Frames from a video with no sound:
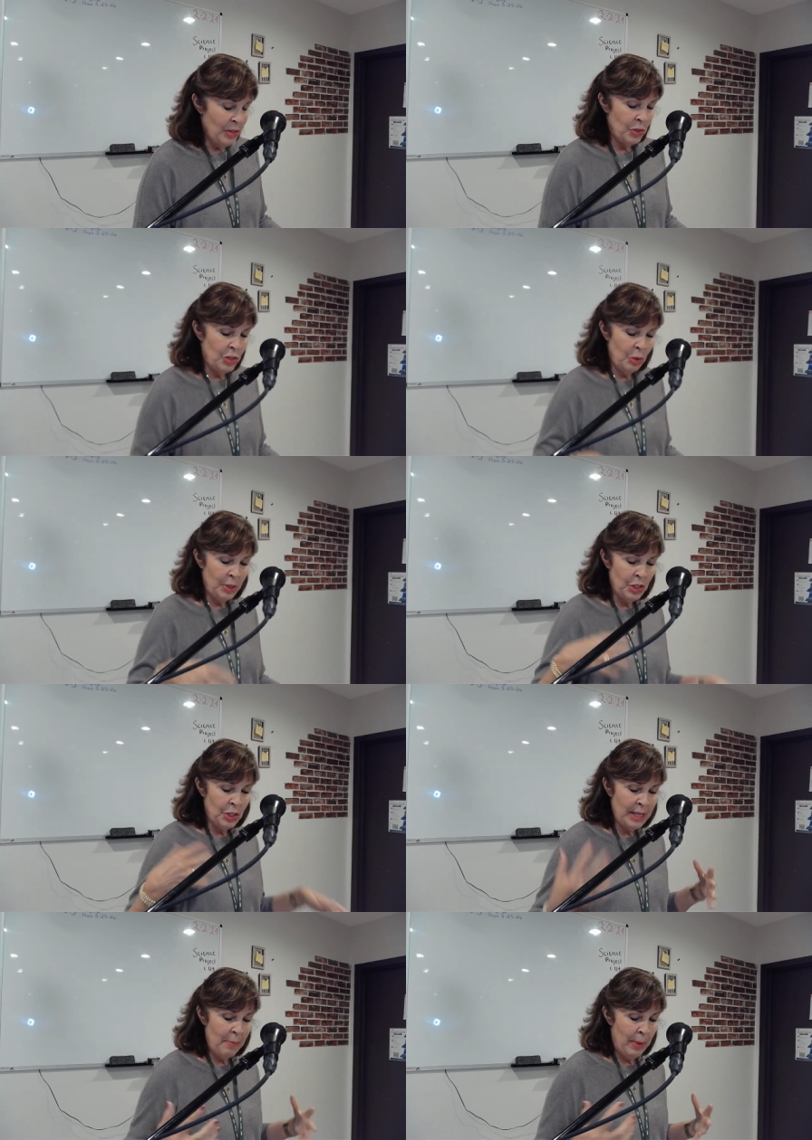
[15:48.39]
So she would
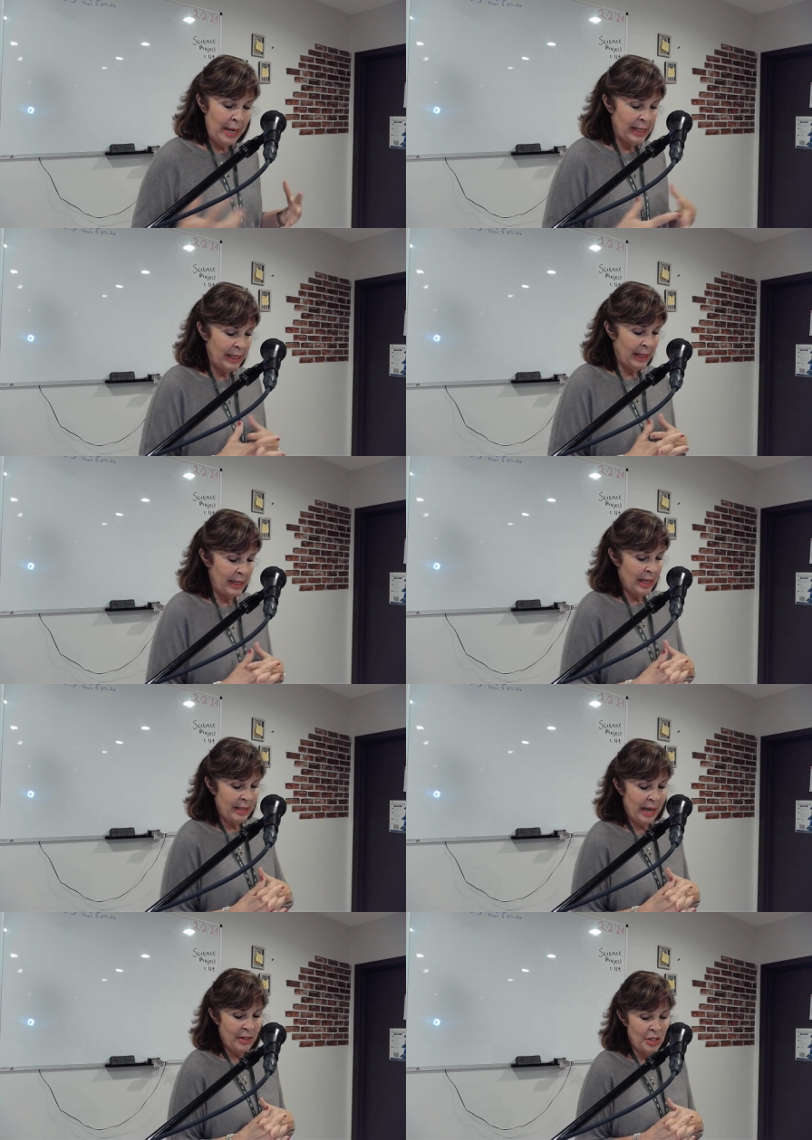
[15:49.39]
just say basic things
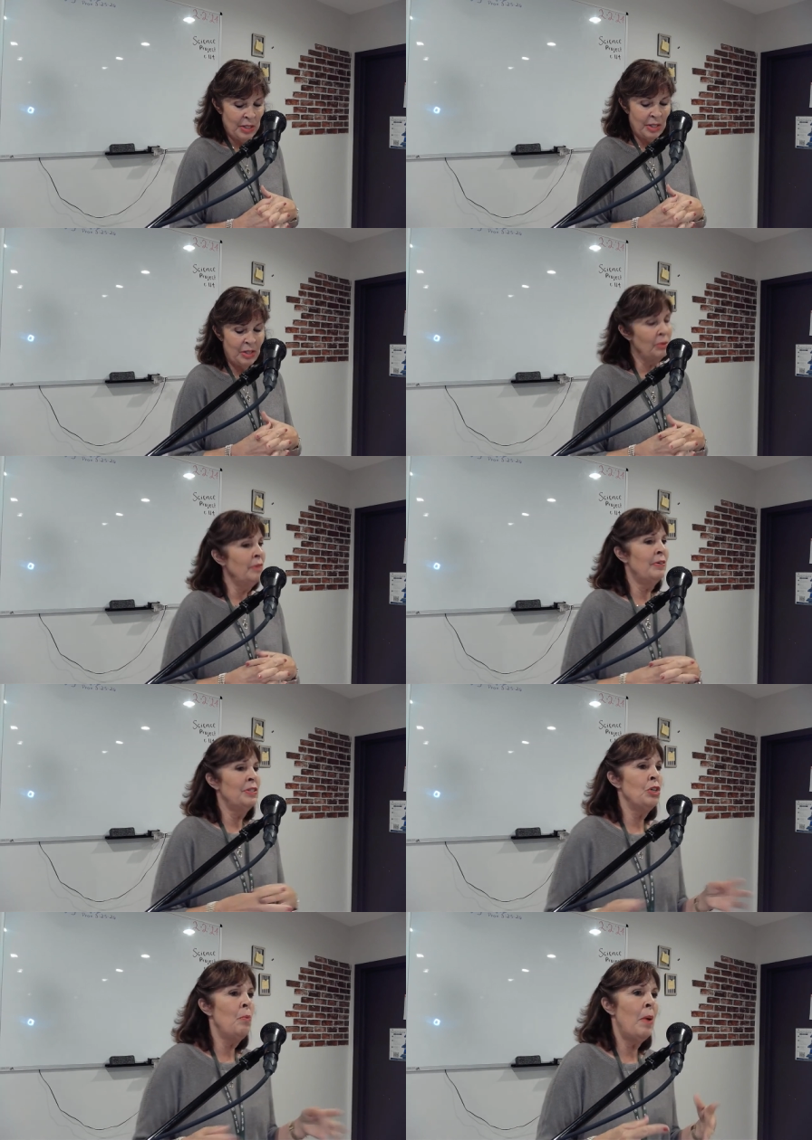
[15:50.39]
like that. She said, Don't live
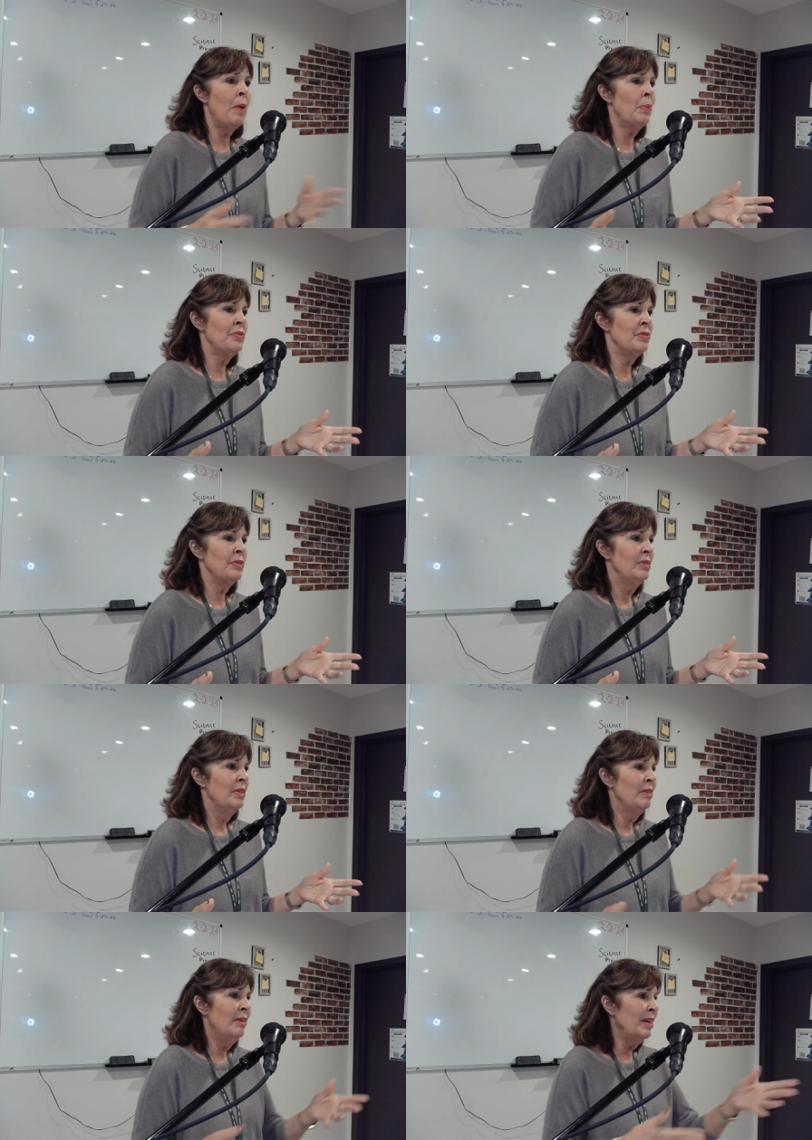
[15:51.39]
on soap operas.
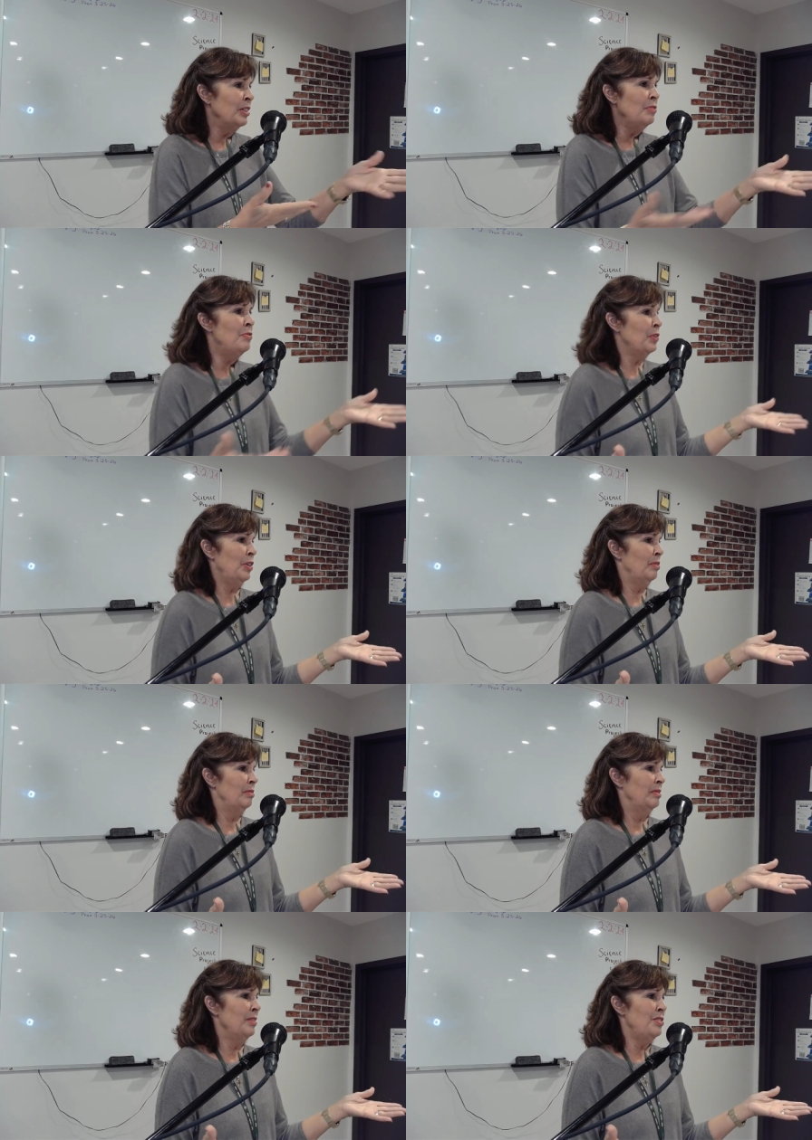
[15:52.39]
They're not good for you,
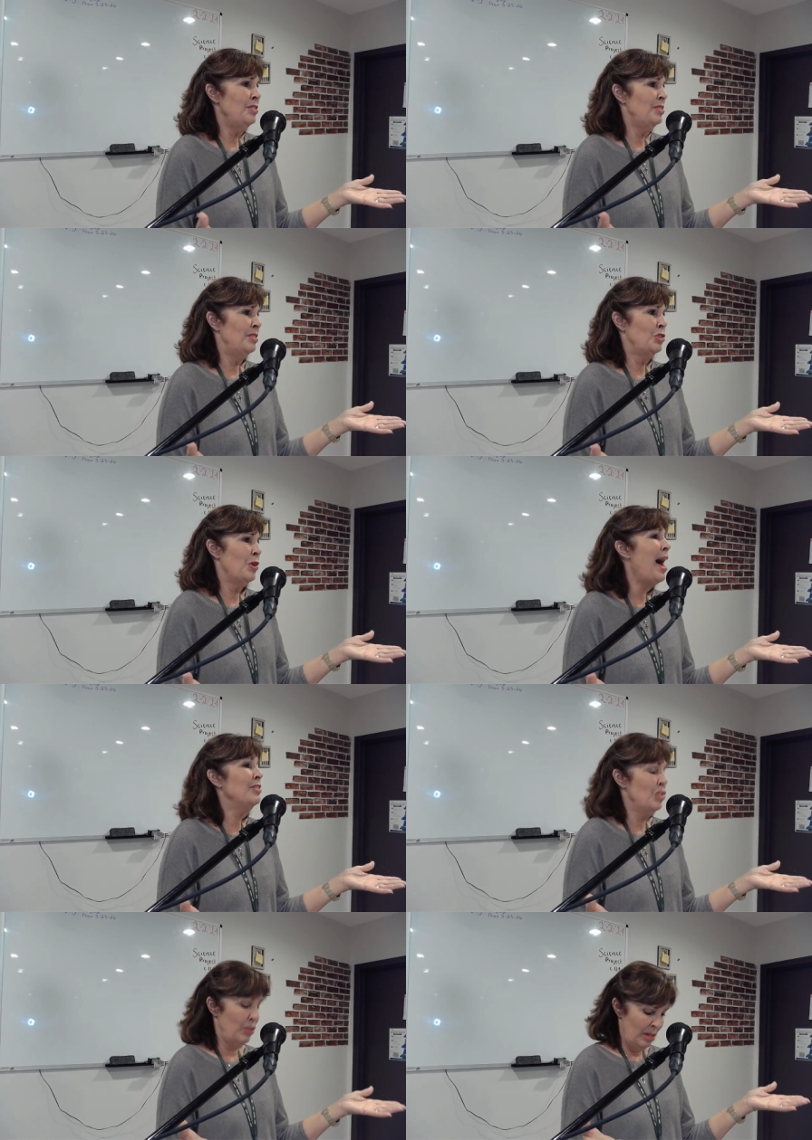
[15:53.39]
they're just
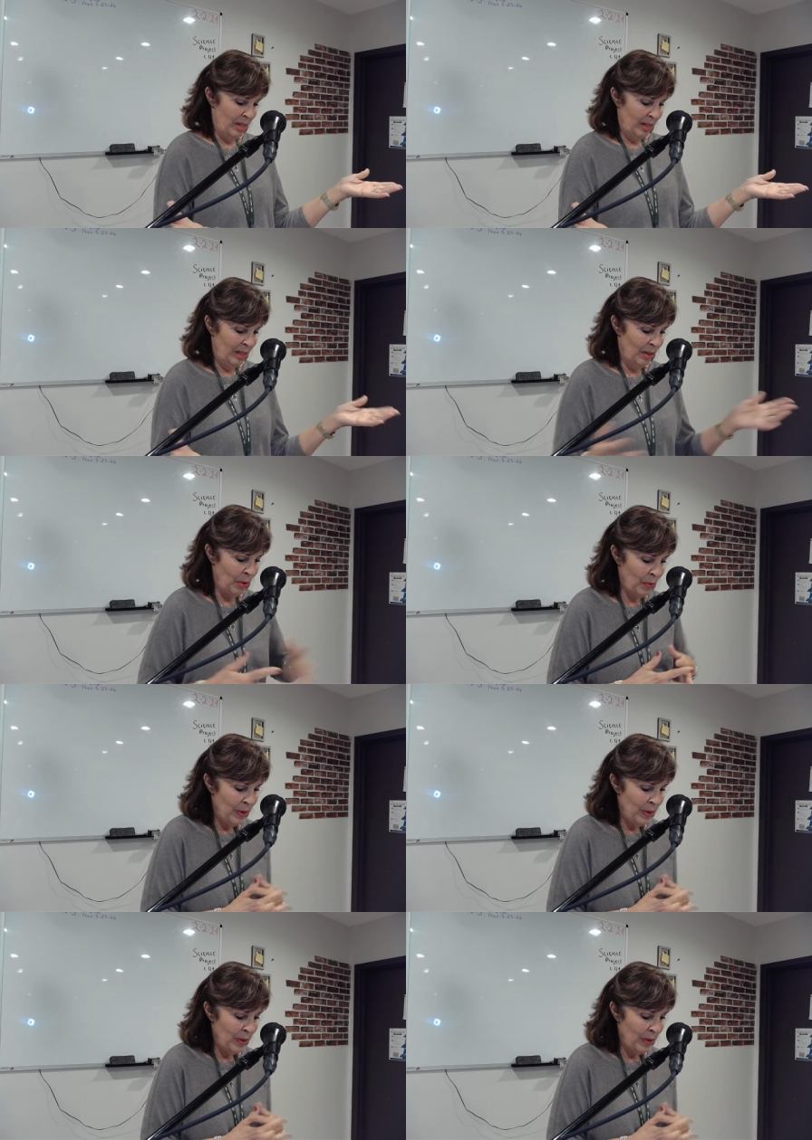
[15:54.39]
trash you know.